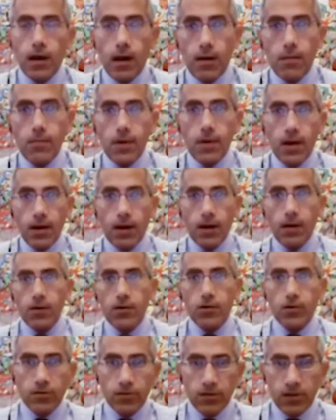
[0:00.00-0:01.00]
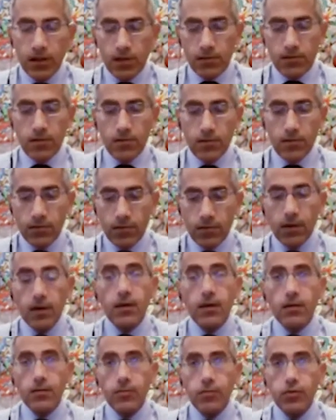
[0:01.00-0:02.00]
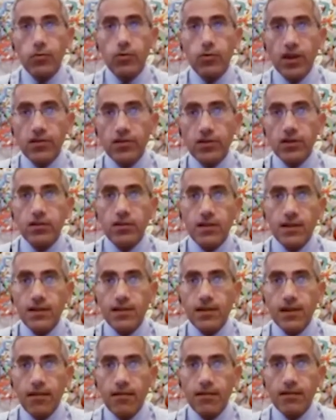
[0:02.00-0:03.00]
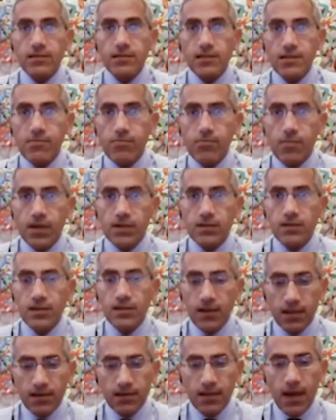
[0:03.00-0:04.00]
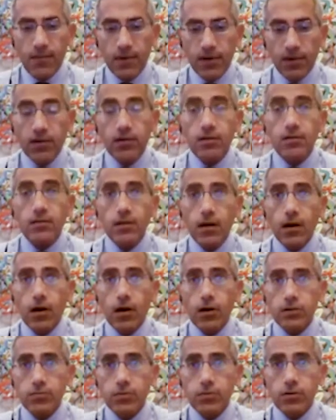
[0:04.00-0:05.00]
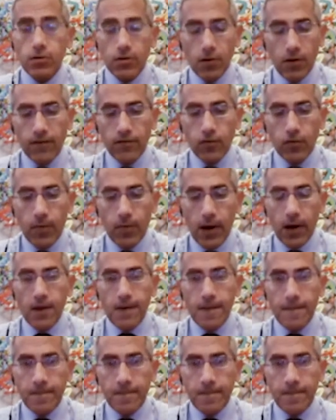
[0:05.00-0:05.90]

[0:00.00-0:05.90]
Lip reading: I'm a consultant in pulmonary critical care and sleep medicine at the American Hospital of Dubai.